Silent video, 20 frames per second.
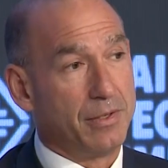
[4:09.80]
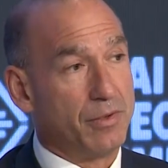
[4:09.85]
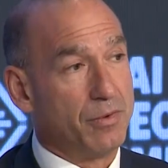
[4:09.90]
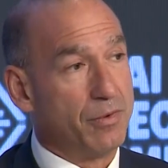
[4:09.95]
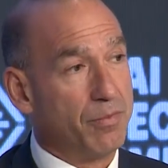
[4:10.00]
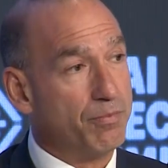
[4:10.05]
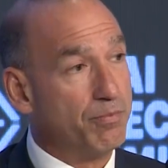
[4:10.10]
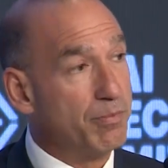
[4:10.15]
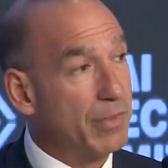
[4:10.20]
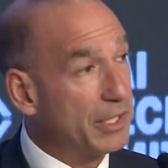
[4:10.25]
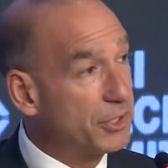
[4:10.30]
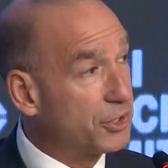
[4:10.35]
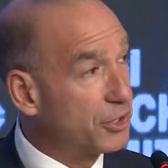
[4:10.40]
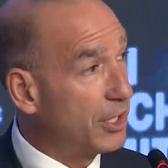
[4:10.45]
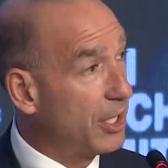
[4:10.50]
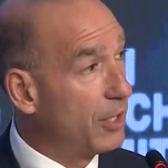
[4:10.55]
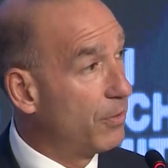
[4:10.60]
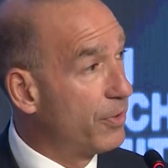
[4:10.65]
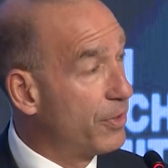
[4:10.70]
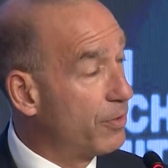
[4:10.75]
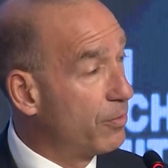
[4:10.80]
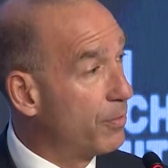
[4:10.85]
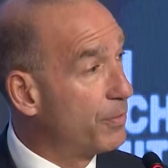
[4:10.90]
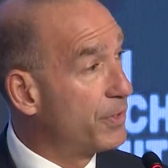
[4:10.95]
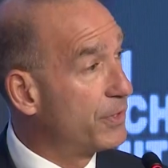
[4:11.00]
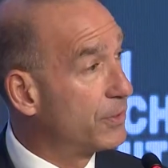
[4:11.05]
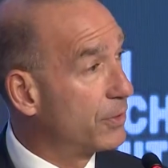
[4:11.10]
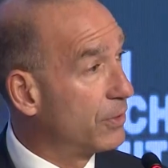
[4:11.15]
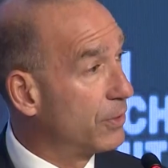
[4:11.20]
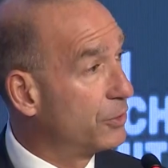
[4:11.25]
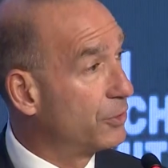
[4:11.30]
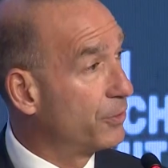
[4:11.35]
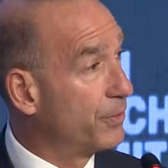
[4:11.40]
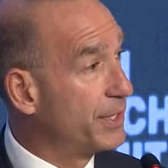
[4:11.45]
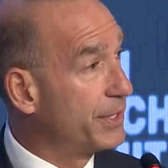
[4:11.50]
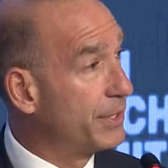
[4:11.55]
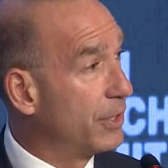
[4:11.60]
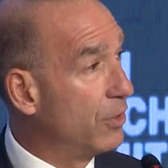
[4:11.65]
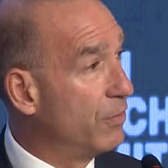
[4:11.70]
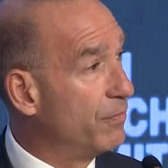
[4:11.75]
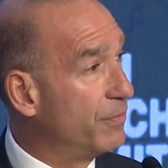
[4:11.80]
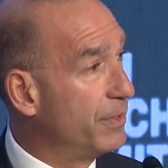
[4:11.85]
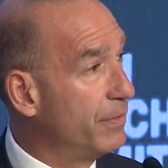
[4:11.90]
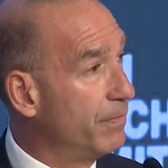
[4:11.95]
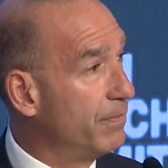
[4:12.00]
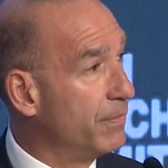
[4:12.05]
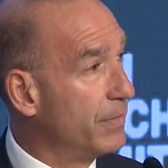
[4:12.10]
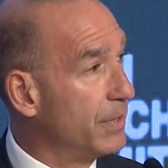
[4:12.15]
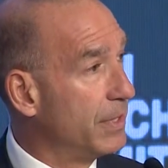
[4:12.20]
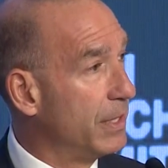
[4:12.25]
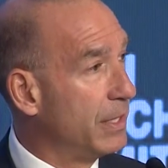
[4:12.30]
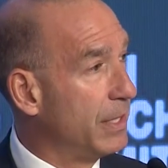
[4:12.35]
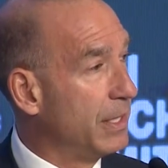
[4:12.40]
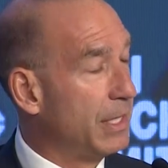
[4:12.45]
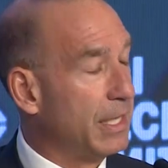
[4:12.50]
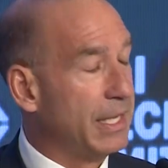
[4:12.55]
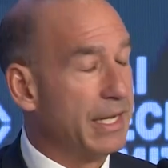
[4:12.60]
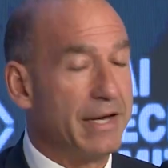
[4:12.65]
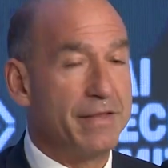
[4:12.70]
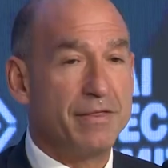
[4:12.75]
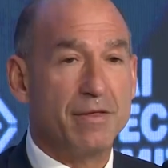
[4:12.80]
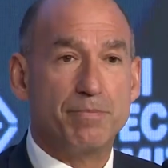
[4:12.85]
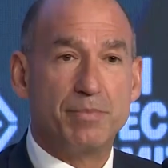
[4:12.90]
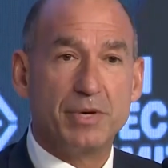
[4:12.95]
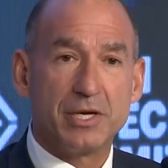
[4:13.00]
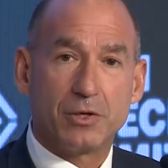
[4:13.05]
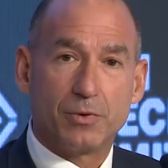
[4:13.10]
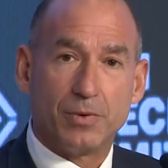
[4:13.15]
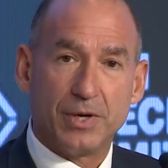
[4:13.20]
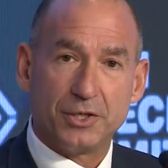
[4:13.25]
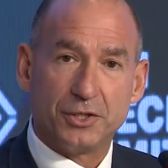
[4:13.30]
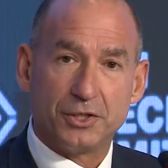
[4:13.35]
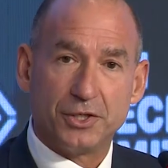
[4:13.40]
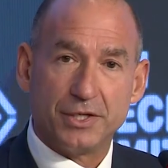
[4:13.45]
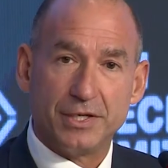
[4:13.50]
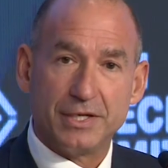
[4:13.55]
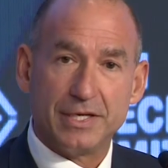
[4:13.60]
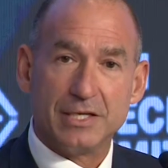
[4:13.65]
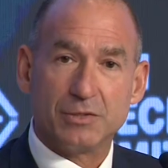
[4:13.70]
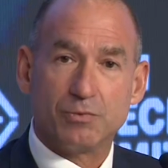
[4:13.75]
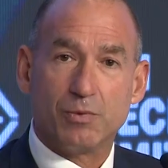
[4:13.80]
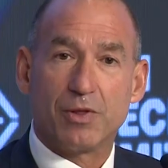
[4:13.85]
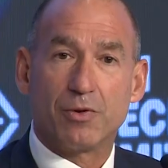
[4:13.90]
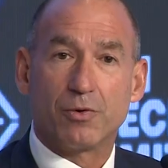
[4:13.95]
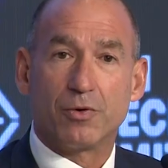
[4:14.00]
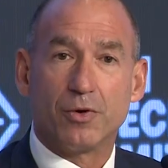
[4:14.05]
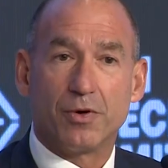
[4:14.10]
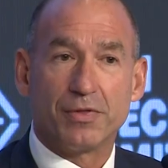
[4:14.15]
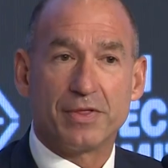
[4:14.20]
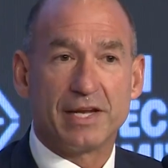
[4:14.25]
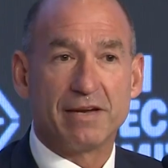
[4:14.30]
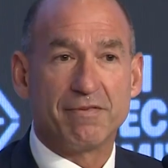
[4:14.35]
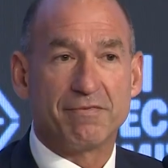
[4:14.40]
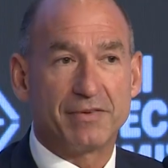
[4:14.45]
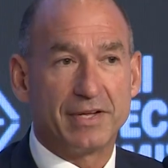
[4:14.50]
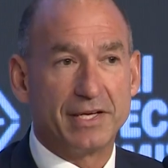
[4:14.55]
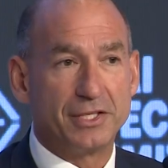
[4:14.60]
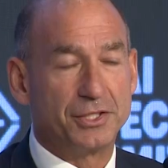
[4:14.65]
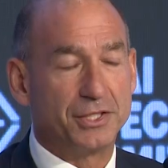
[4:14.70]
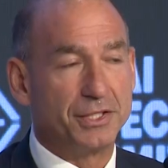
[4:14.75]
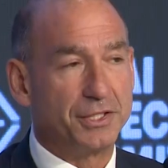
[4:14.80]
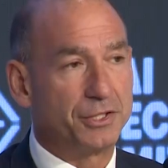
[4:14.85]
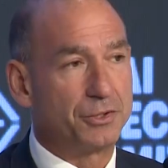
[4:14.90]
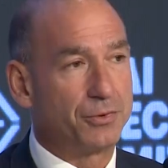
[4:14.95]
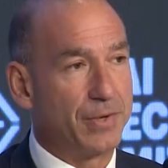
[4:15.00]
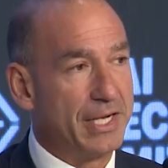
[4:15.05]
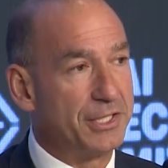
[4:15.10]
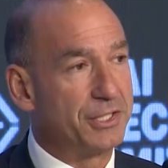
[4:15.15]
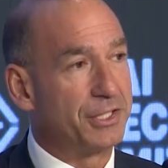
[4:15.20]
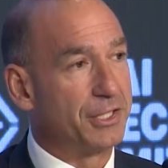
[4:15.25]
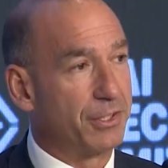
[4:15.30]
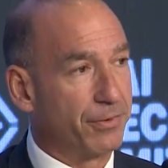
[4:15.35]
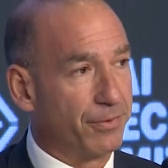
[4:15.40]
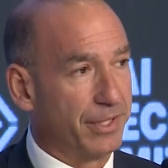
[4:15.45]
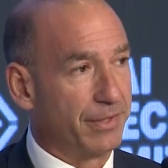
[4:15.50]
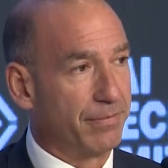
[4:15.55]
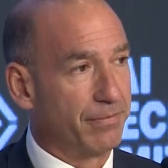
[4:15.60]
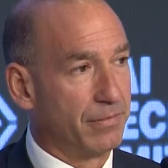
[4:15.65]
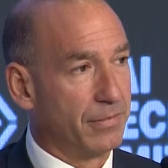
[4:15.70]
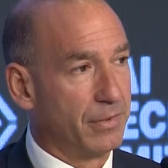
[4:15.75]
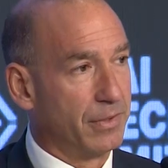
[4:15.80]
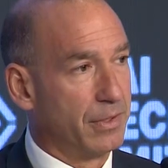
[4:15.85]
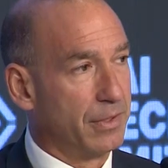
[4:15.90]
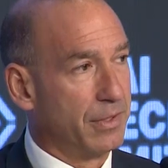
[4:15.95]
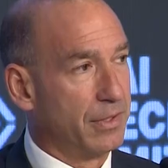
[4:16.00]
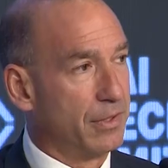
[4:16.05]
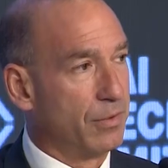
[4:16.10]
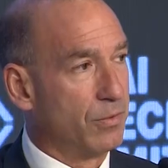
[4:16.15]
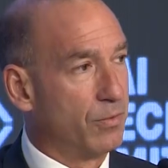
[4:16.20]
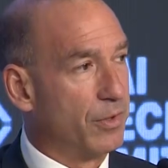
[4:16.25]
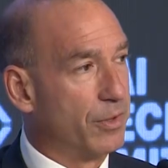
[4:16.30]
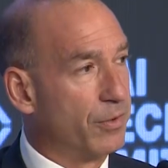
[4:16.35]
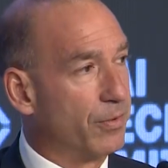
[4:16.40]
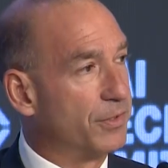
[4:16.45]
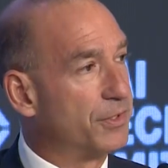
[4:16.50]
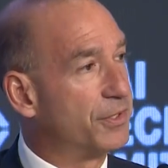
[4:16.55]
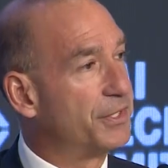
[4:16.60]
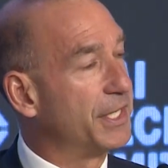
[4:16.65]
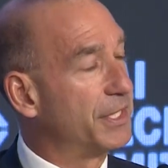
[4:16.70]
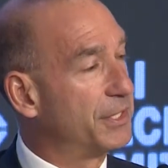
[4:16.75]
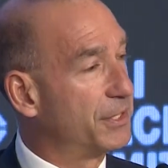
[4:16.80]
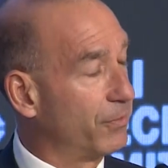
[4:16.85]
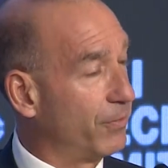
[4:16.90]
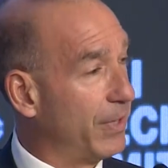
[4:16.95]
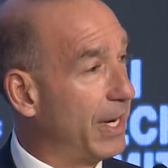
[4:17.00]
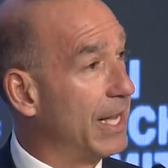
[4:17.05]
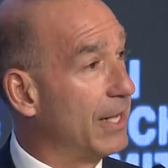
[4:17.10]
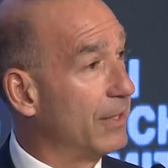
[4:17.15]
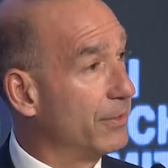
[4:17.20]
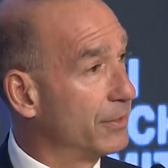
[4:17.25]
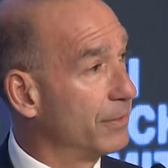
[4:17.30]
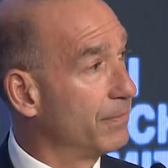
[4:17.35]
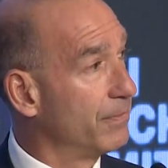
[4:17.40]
Much lower than what we saw during COVID. And the big question is whether or not that inflation is transitory, whether it sticks around